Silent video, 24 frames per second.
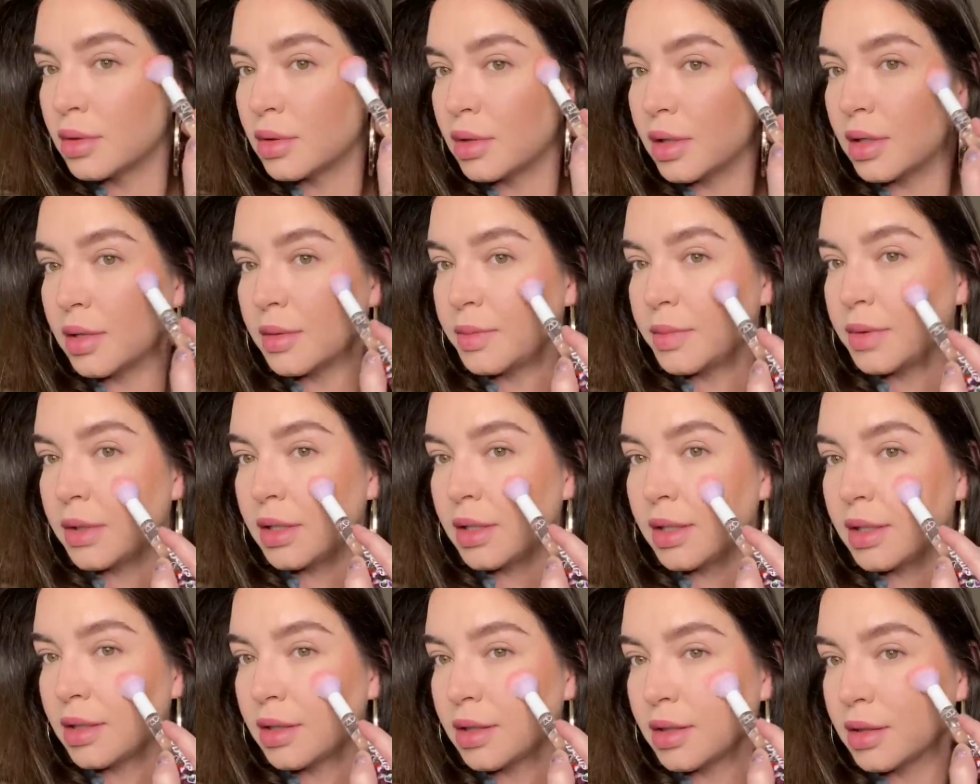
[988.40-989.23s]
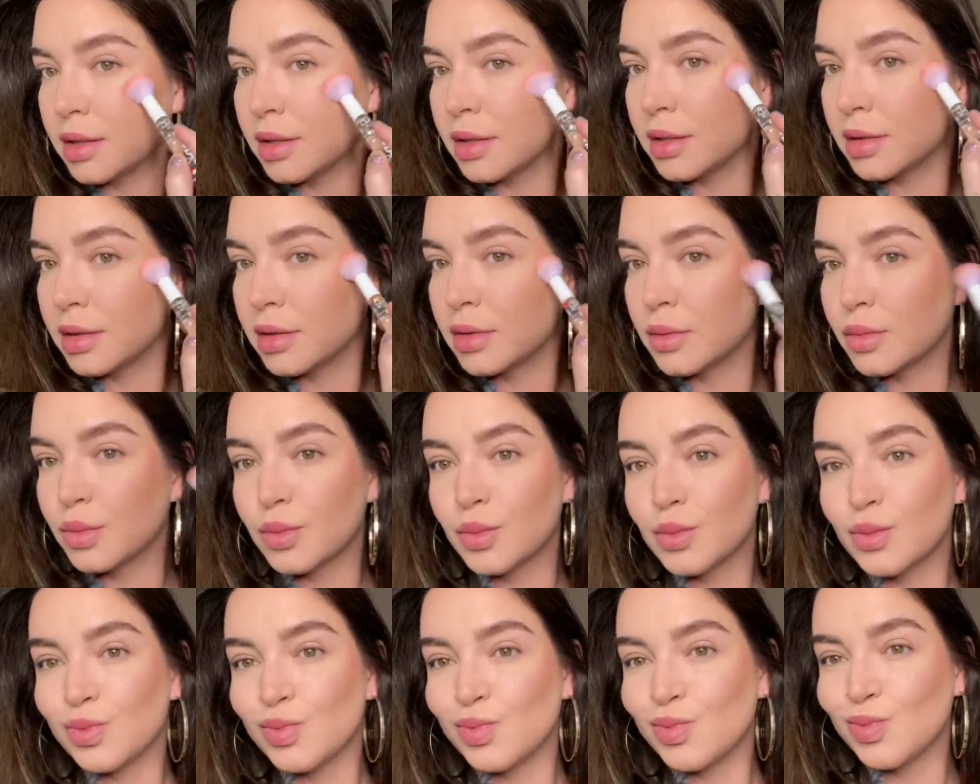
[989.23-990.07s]
up here
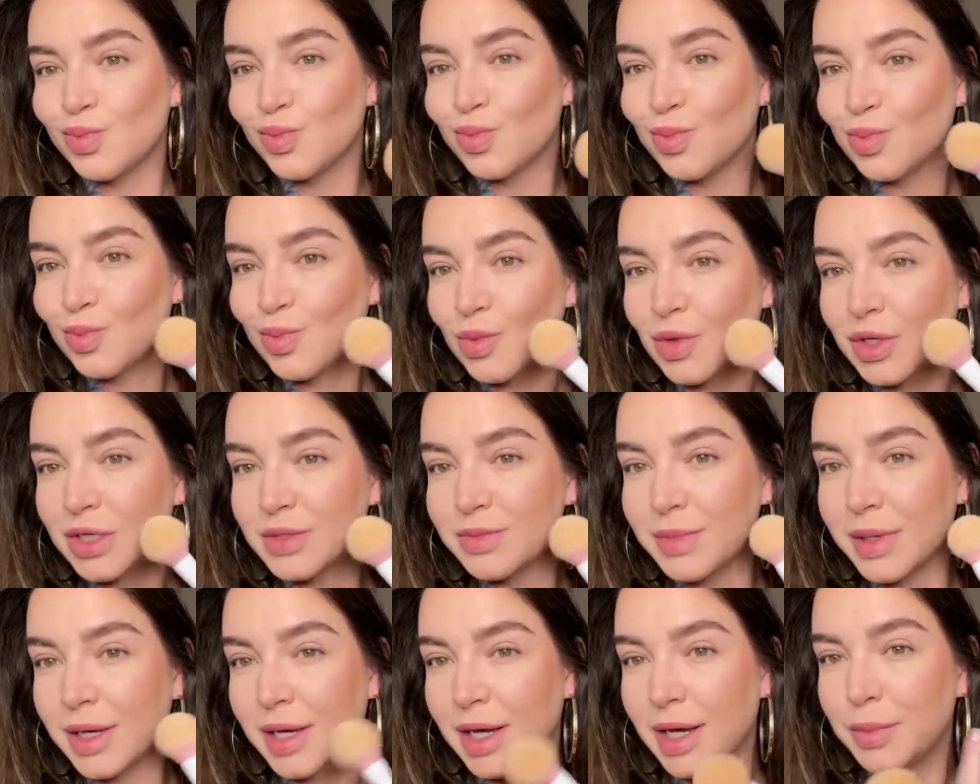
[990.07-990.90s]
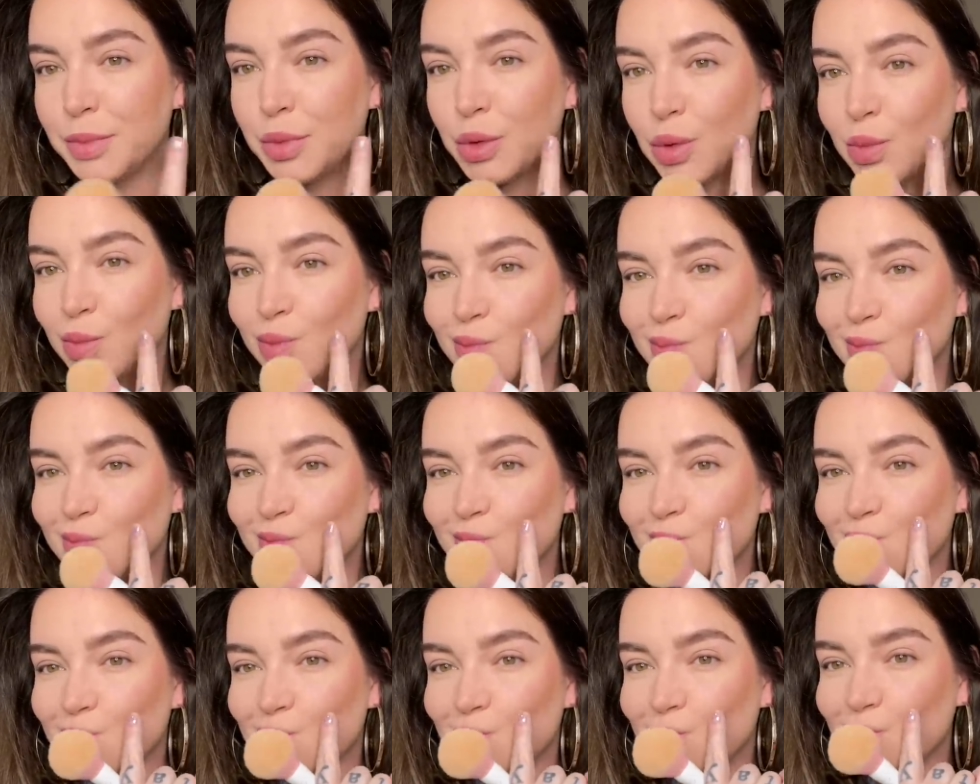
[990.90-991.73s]
because my apple
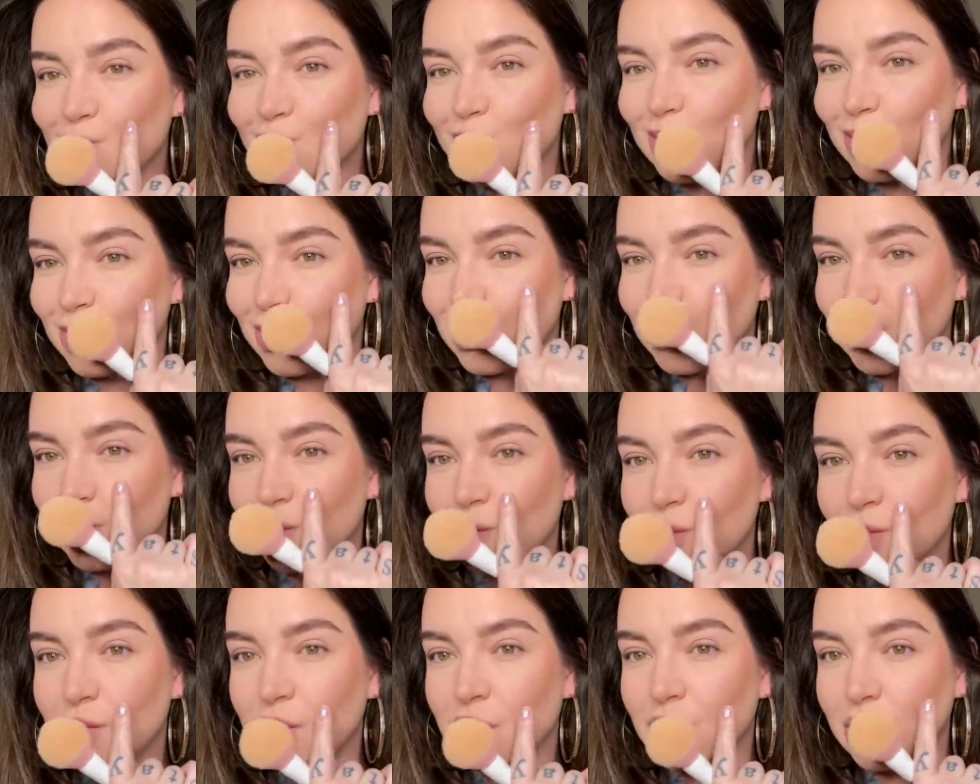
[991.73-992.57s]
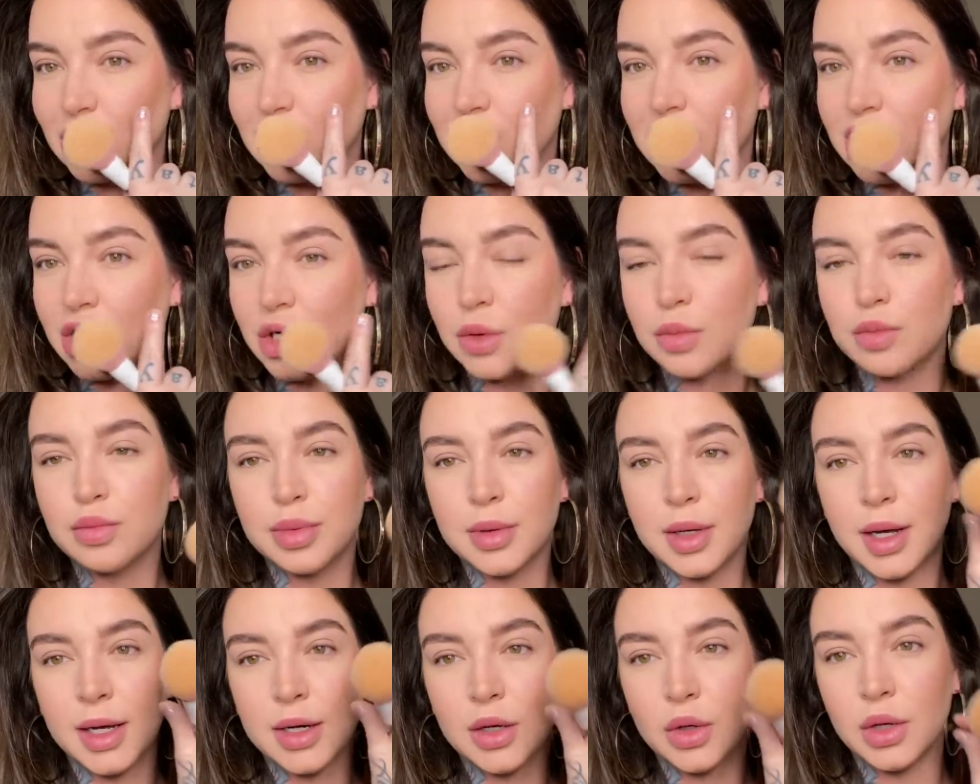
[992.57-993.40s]
is like right here,
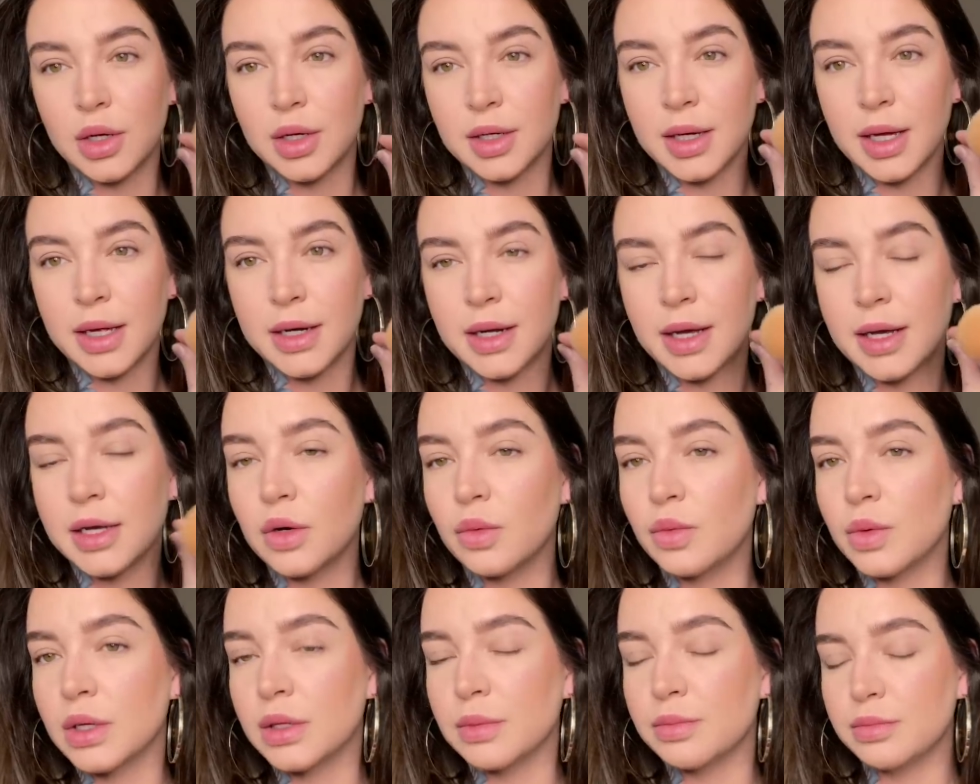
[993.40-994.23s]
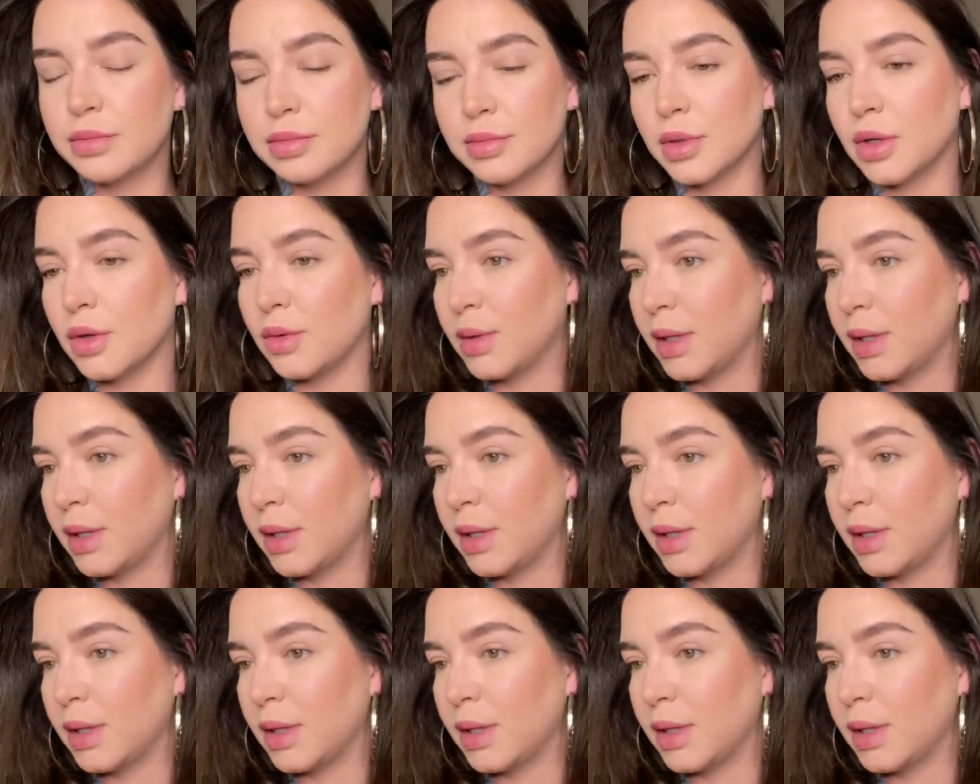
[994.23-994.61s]
but I don't, again, I don't want to go